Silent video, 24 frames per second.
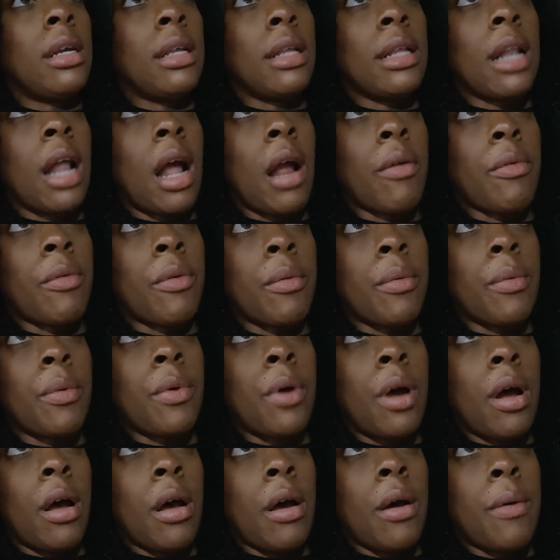Then
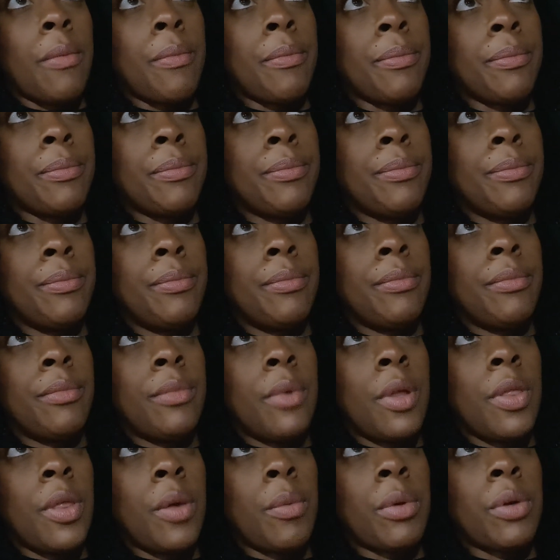I um,
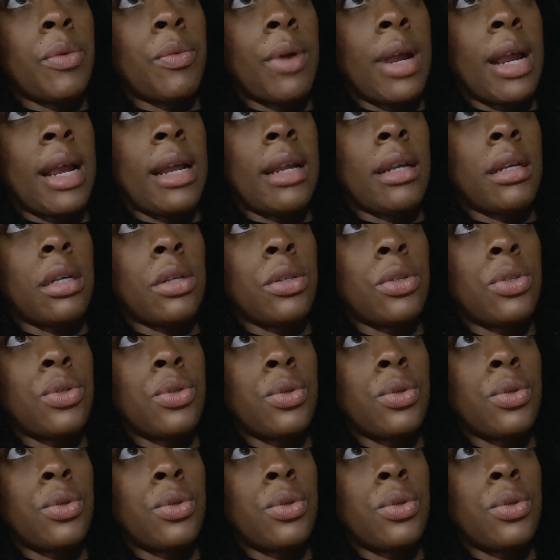then we ran